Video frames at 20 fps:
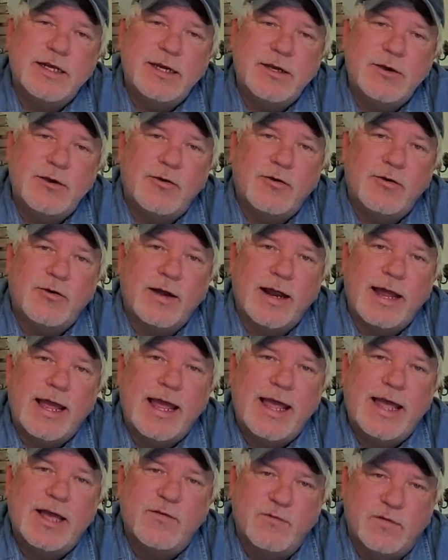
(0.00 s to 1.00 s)
or
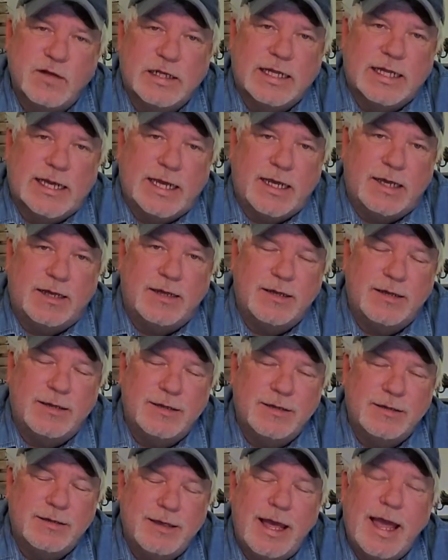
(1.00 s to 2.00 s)
heavily?
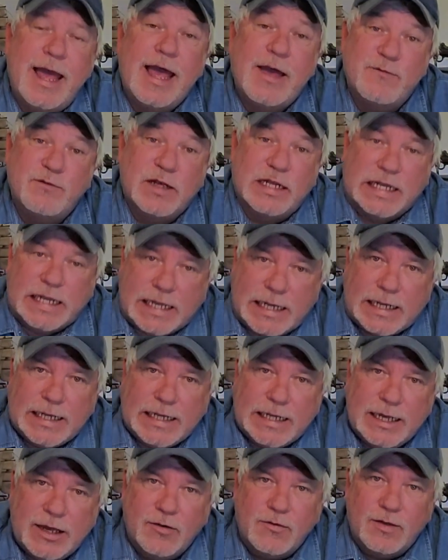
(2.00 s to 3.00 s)
Heavily.
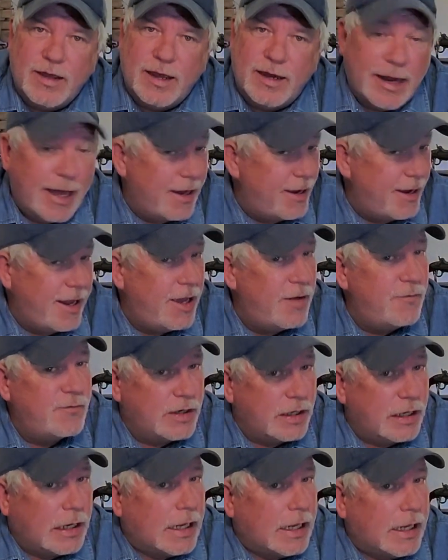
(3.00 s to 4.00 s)
Okay, not
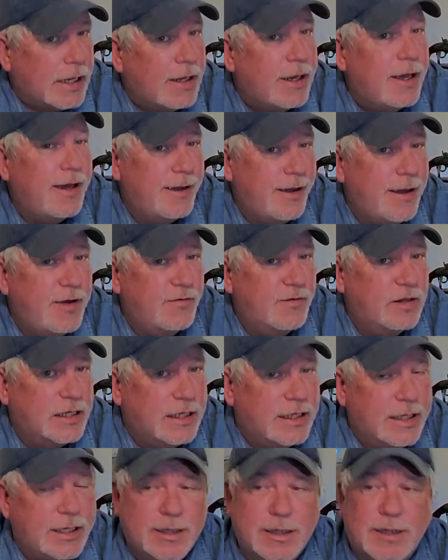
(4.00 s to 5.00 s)
heavenly,
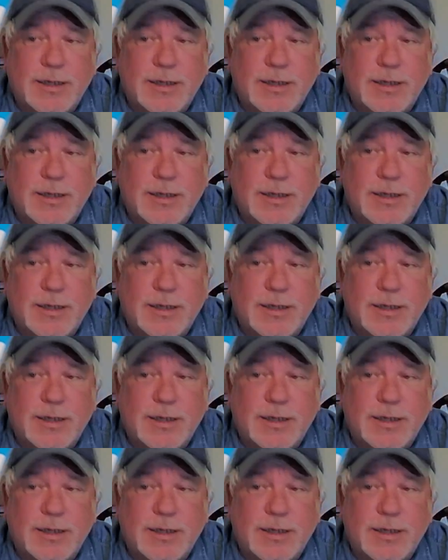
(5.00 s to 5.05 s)
heavily.